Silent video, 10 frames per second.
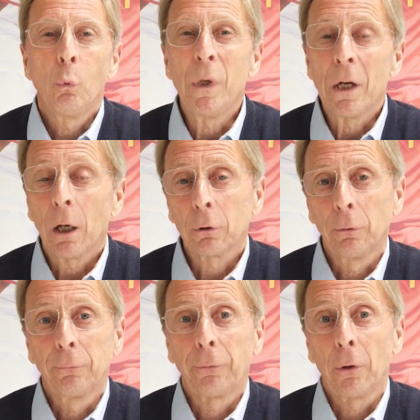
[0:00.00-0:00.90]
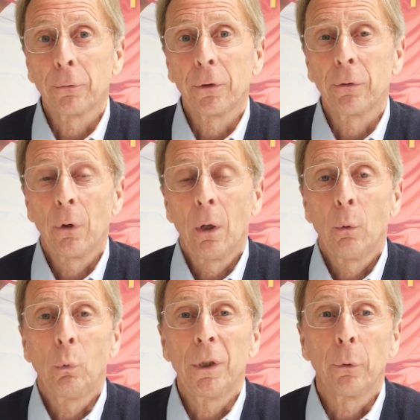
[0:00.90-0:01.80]
we are confronted
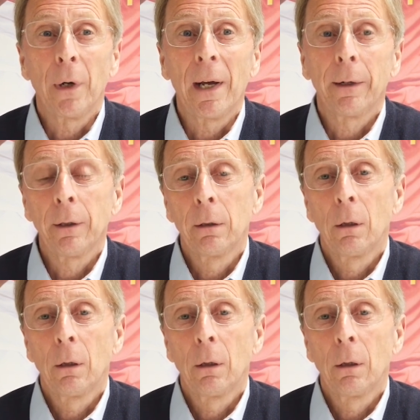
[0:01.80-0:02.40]
with a rare,